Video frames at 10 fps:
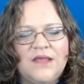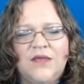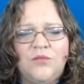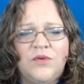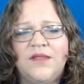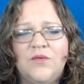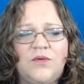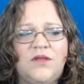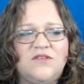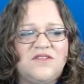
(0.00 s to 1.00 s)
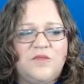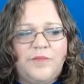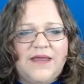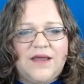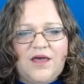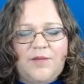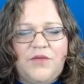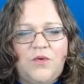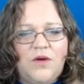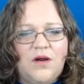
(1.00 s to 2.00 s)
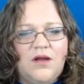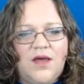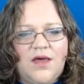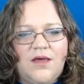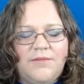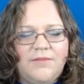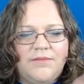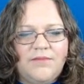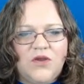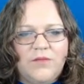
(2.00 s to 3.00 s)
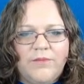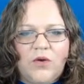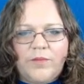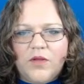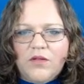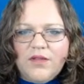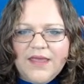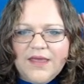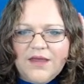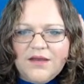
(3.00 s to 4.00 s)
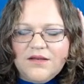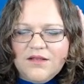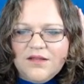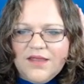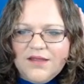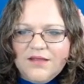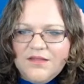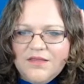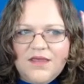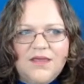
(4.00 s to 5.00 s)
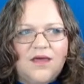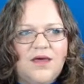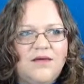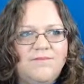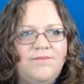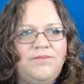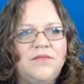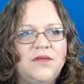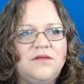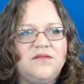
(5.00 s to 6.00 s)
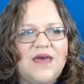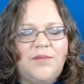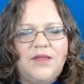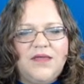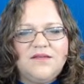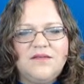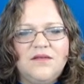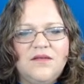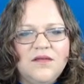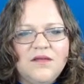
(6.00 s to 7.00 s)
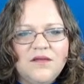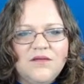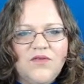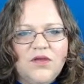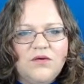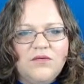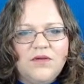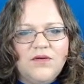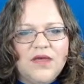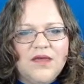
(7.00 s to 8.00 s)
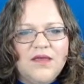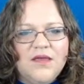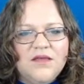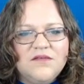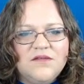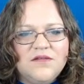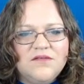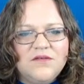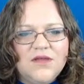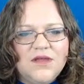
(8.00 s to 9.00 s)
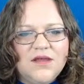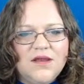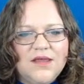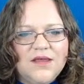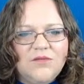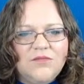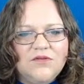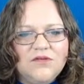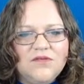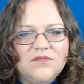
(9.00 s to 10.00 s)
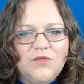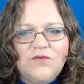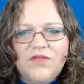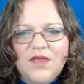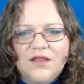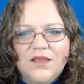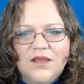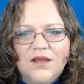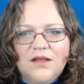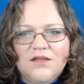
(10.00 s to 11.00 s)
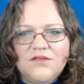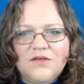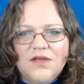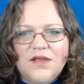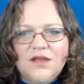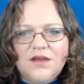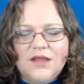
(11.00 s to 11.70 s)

it really will just speed up your mobile and like the tablet view. Okay, so let's go ahead and we'll just move that there. Let's go ahead